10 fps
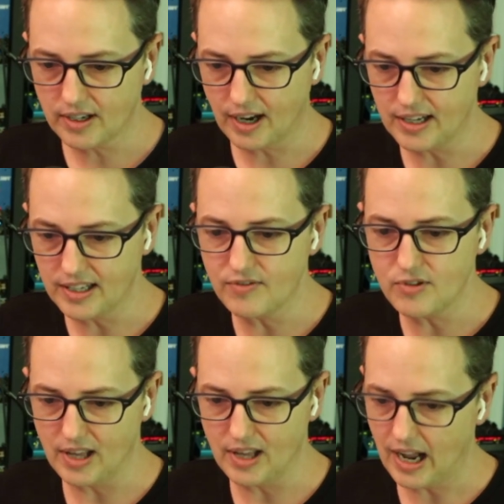kind of give
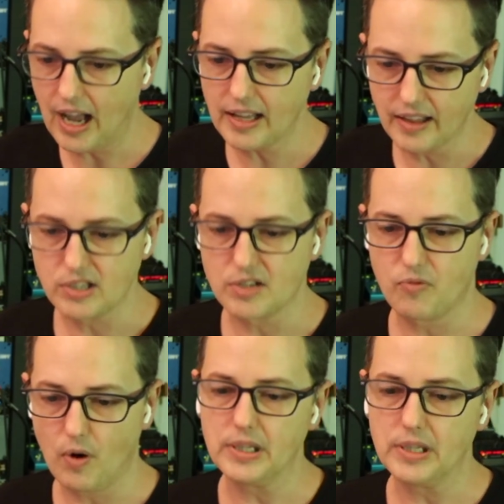you like highlights of
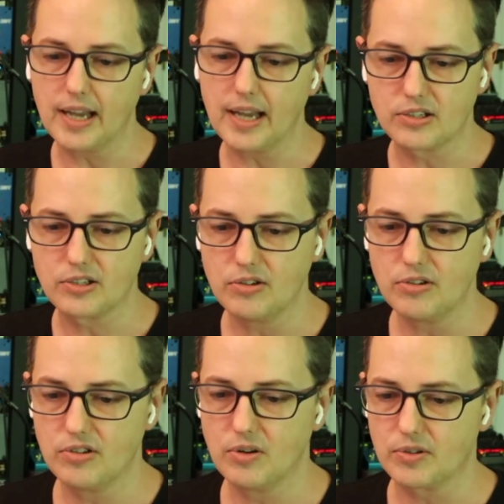what we liked, so
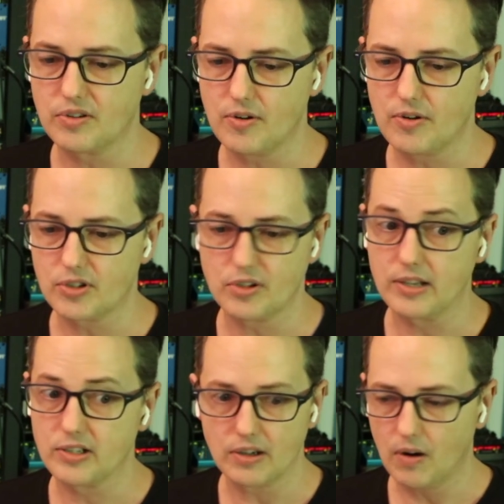you'd know what to focus on." I
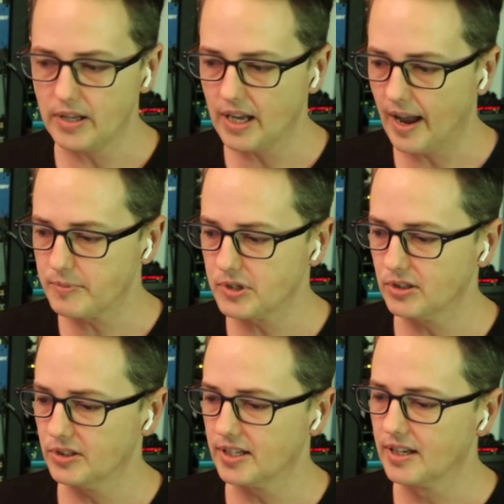said, "Oh yeah,
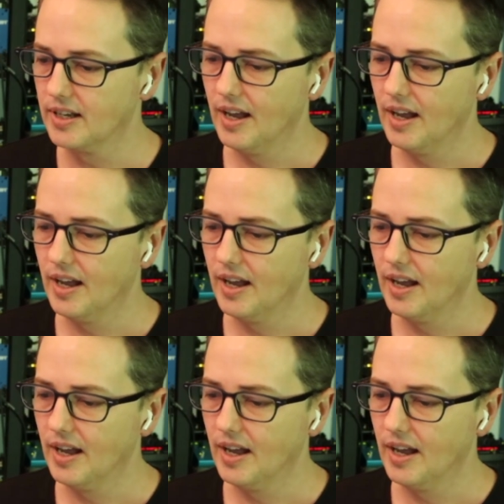absolutely."